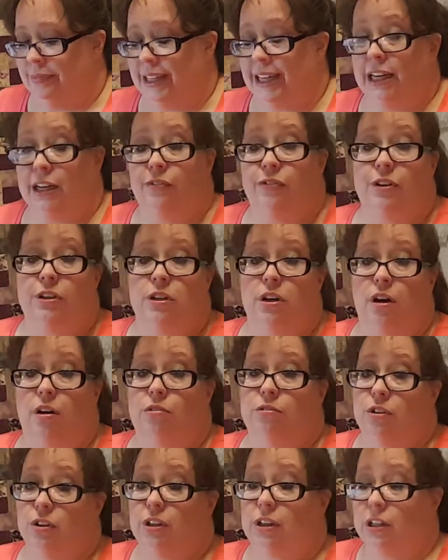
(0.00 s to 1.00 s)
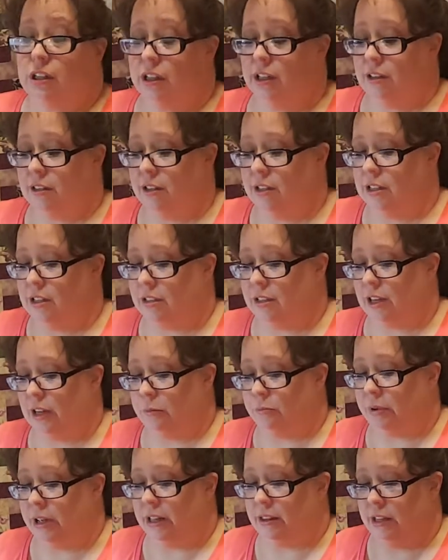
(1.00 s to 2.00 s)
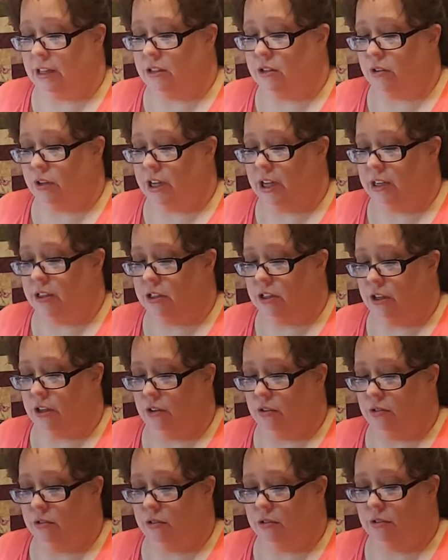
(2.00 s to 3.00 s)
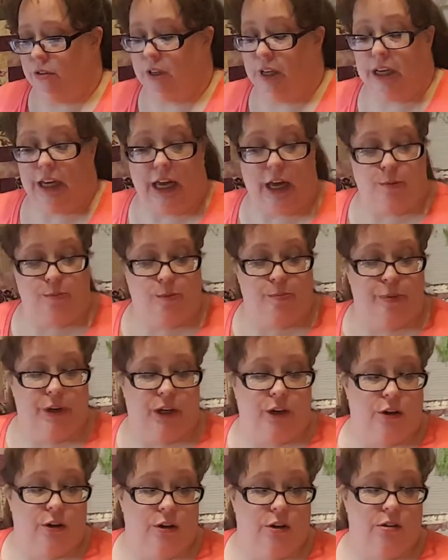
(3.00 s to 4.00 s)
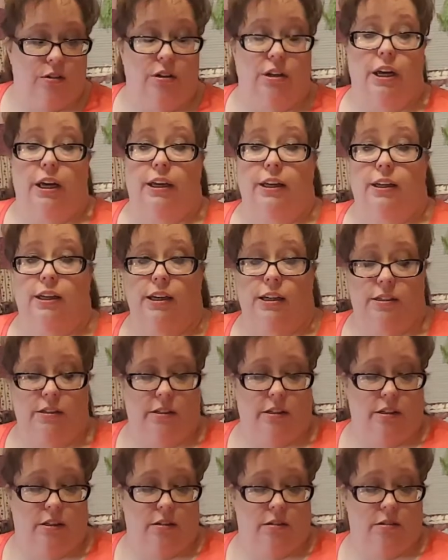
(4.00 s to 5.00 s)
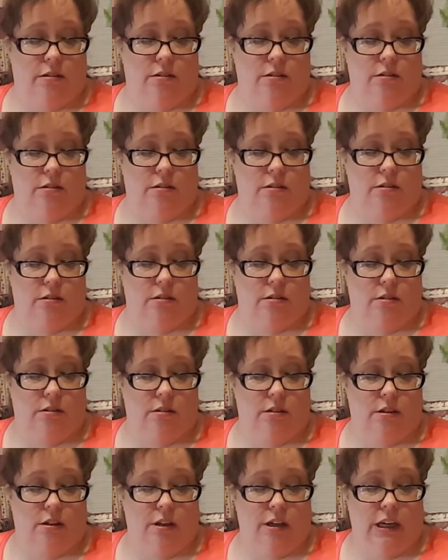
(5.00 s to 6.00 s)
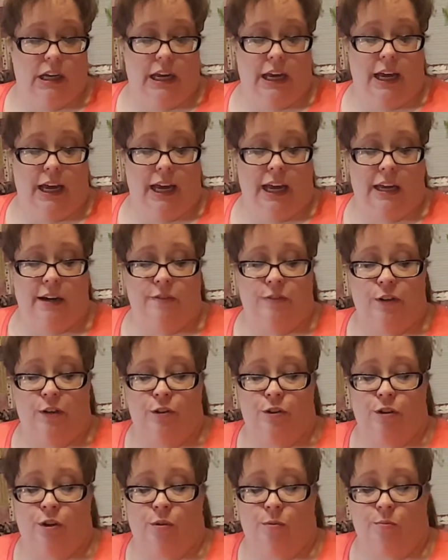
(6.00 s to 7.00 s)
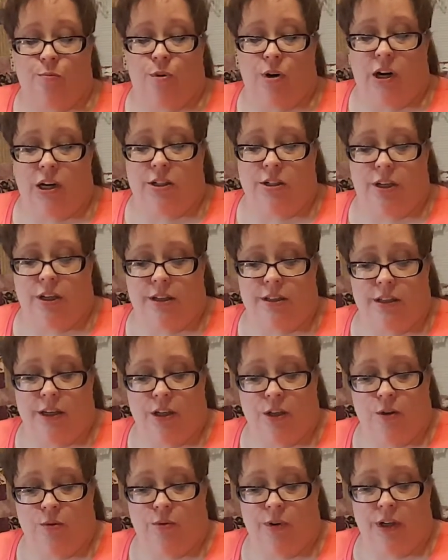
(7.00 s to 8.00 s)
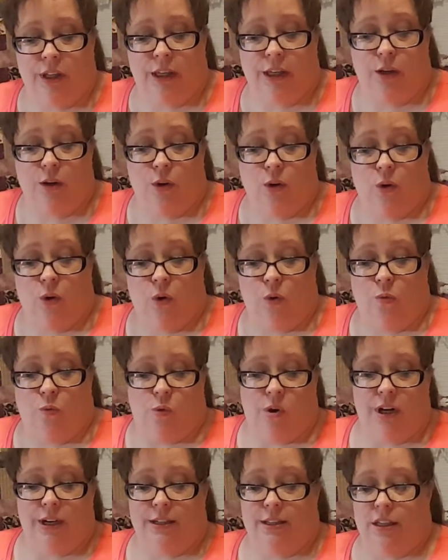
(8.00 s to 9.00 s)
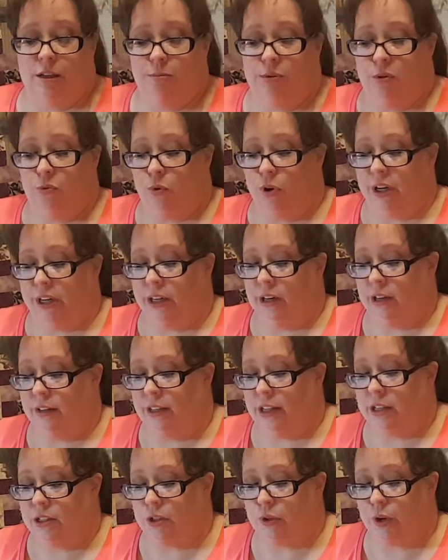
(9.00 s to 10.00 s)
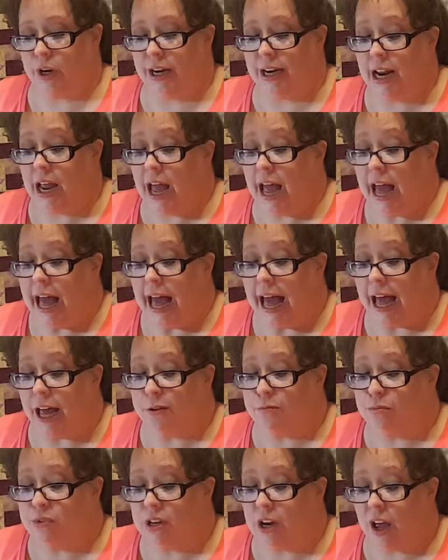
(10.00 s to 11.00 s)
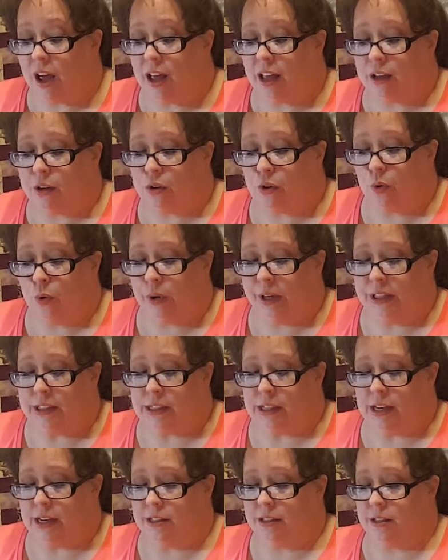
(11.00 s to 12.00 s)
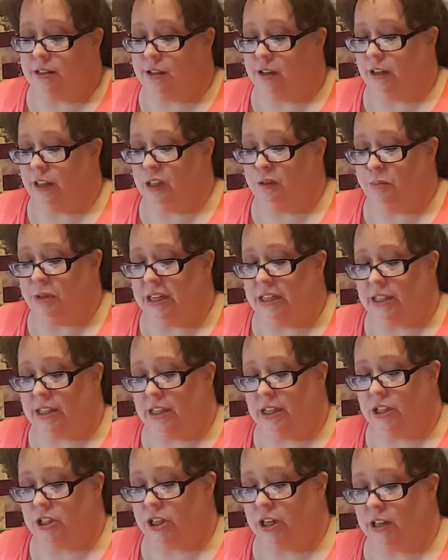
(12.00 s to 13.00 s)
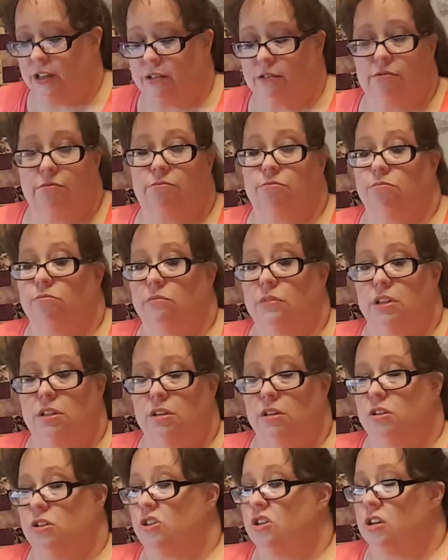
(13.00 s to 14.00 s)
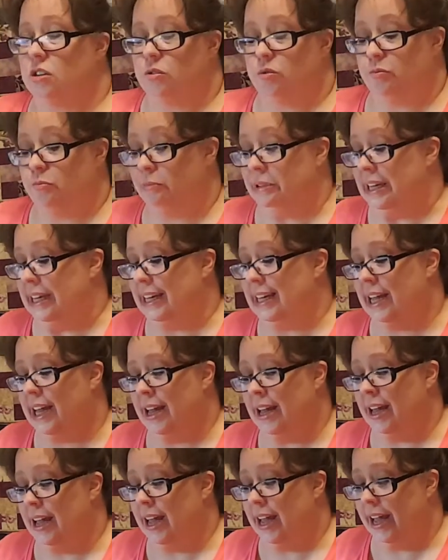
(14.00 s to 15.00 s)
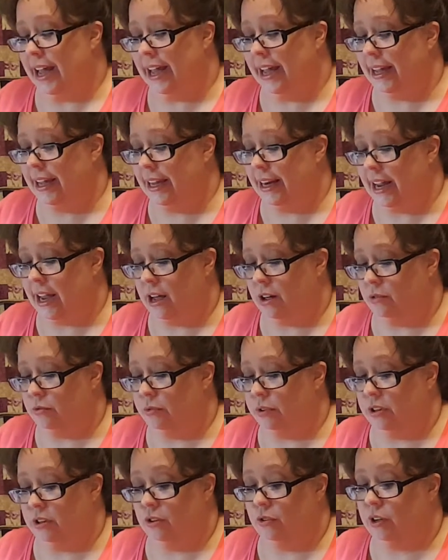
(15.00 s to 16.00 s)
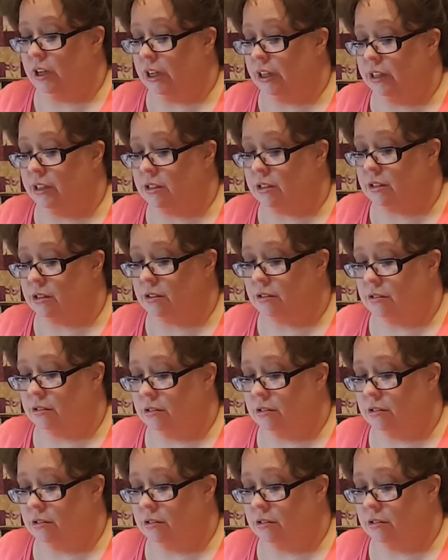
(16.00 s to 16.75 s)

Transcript: And if you don't, you can click the dislike button. That's okay too. I'm a big girl. I can handle it. And if there's certain projects that you really want to see me working on, that's great. I'm not going to necessarily be teaching. This is just me hanging out with you guys.